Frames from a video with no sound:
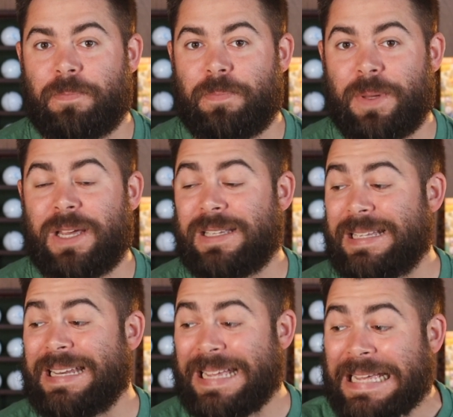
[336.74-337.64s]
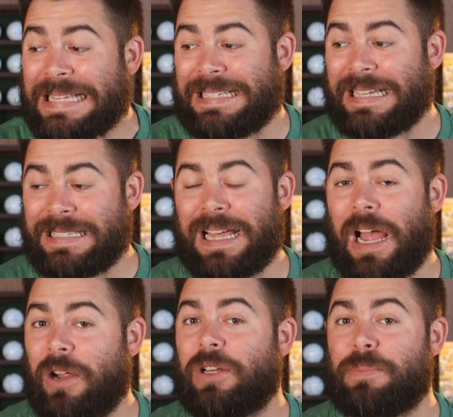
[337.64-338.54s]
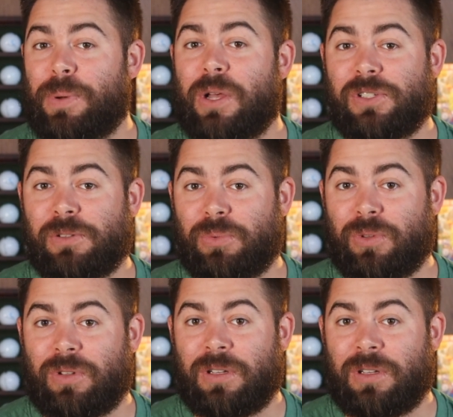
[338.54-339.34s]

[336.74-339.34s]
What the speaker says: because it is entirely possible